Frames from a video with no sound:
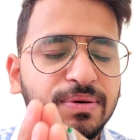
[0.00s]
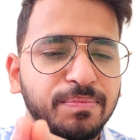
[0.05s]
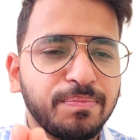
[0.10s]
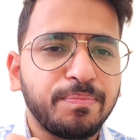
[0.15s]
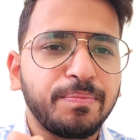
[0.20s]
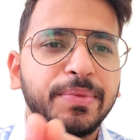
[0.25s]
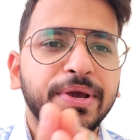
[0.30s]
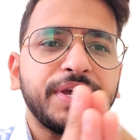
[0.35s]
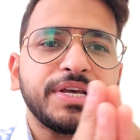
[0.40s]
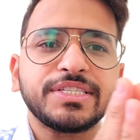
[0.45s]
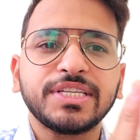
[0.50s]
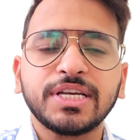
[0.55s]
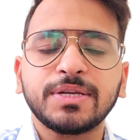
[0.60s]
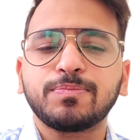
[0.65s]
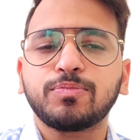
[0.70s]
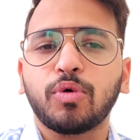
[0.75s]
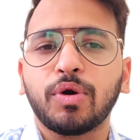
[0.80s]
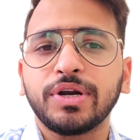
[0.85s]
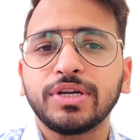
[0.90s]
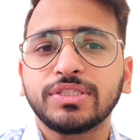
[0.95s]
major
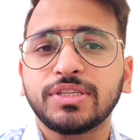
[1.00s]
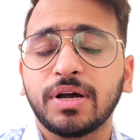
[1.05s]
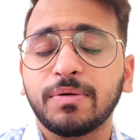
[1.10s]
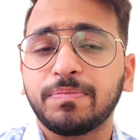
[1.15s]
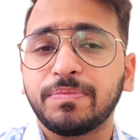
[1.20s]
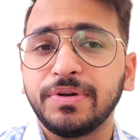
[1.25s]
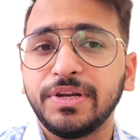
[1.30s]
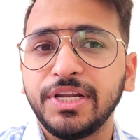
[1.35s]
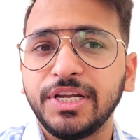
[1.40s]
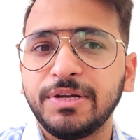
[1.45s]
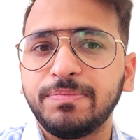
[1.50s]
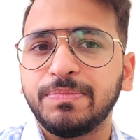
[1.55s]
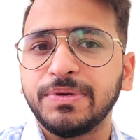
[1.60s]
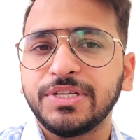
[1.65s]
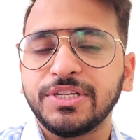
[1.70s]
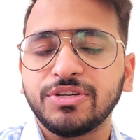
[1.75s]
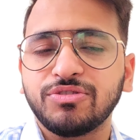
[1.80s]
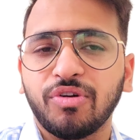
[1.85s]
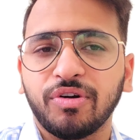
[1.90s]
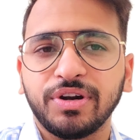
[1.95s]
points of NEET
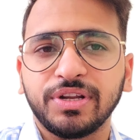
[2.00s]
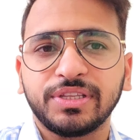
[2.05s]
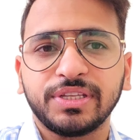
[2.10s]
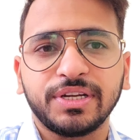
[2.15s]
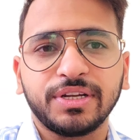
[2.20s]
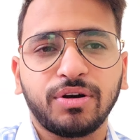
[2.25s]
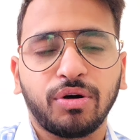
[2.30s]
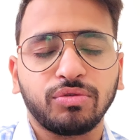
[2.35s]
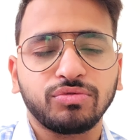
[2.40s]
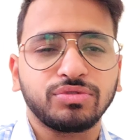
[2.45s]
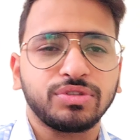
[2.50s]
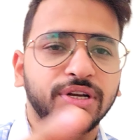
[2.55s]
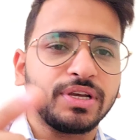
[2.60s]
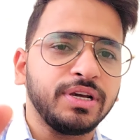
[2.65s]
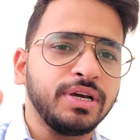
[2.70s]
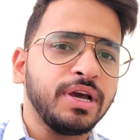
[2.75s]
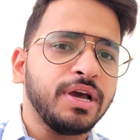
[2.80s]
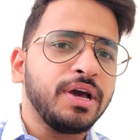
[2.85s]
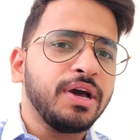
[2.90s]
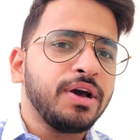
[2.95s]
PG23
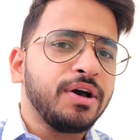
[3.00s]
counseling.